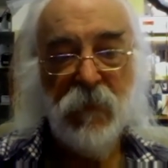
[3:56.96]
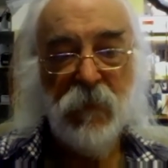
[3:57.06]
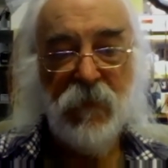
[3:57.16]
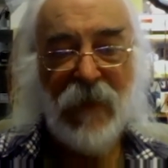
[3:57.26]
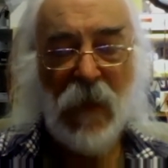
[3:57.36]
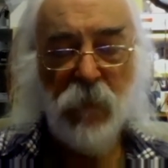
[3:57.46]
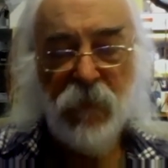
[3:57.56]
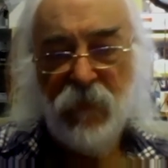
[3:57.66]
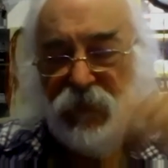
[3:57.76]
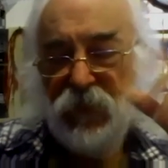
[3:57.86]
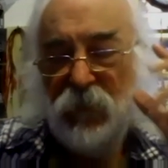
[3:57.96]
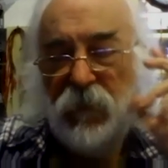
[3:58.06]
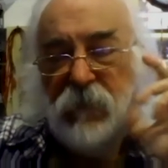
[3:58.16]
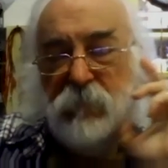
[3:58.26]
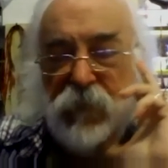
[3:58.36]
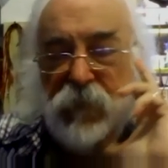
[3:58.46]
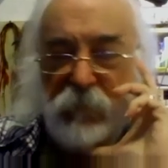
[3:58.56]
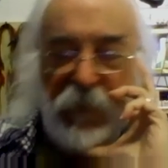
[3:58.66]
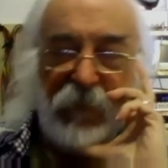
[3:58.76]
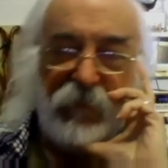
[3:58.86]
Nowadays, too, they do
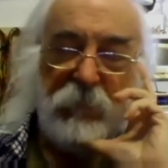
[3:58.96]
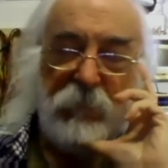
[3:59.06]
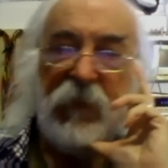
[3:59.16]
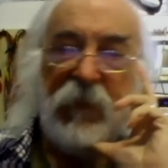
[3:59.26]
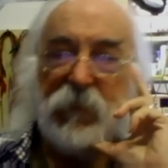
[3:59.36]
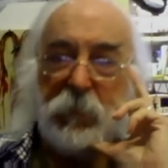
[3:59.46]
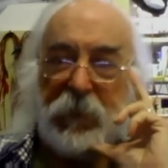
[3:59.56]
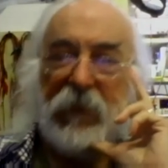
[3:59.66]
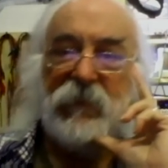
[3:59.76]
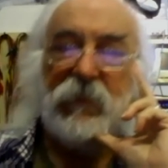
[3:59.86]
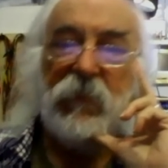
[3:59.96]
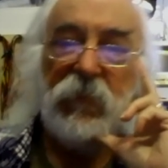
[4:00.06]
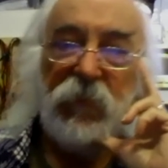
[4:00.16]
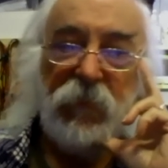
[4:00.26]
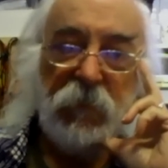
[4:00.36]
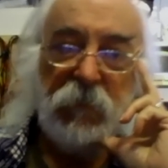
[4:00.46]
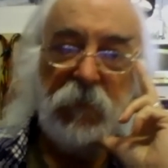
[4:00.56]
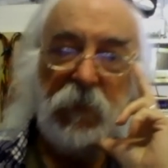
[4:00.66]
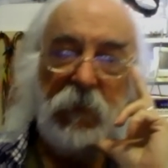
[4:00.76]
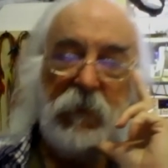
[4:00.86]
make some nice capacitors.
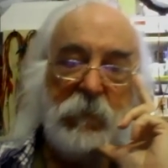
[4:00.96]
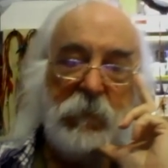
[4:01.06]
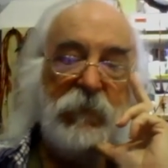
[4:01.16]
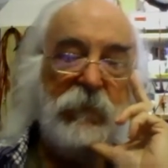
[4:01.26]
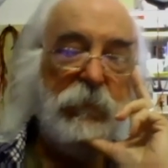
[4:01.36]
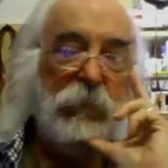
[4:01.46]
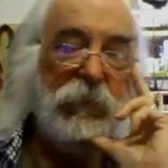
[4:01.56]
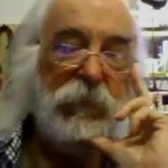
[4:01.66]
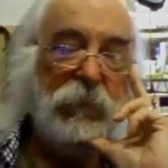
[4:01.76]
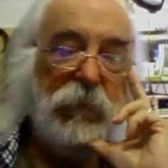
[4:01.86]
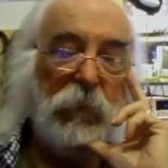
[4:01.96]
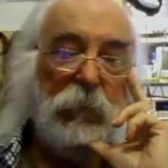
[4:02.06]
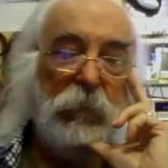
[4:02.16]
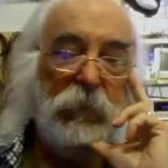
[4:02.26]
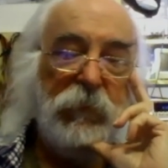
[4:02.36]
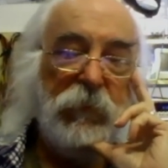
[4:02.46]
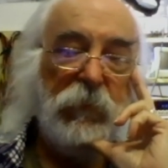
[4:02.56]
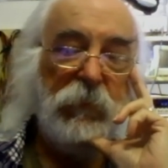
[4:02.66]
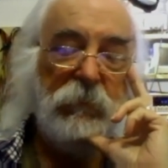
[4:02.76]
I mean, when you go to